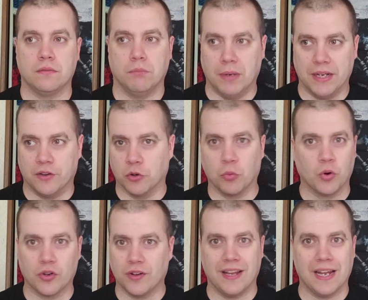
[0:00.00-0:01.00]
But there
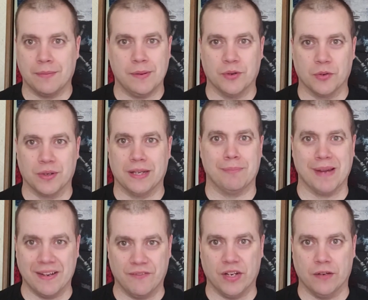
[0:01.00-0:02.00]
weren't a lot of people that really
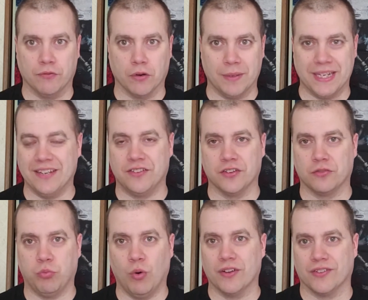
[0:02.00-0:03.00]
benefited from it. It
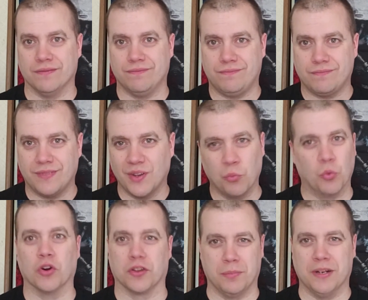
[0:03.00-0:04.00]
just wasn't
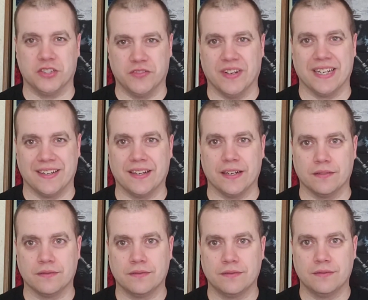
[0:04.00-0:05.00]
worth much of anything.
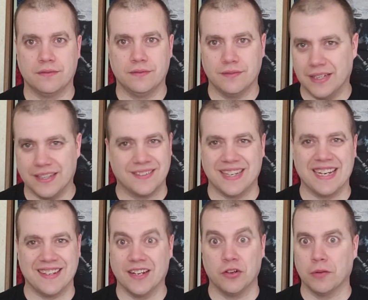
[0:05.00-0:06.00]
Like,
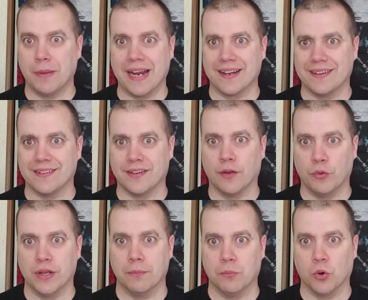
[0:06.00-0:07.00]
take a look back at the stuff
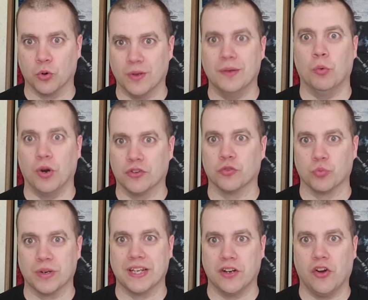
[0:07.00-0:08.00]
with Immortal. It wasn't
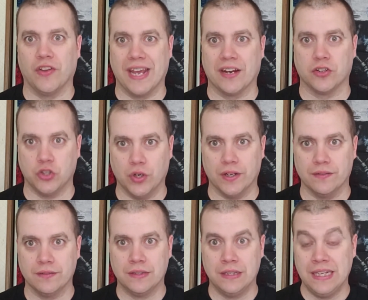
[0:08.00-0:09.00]
really all that good.
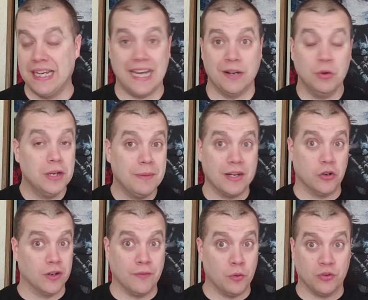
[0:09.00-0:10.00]
And it wouldn't have been
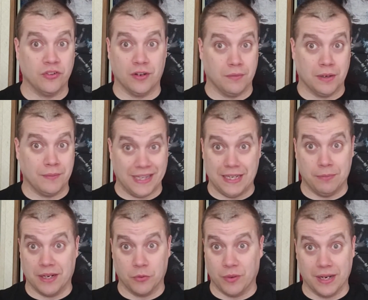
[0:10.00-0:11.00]
good if it was in WWE,
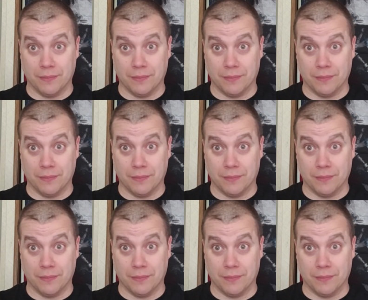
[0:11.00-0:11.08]
by the way.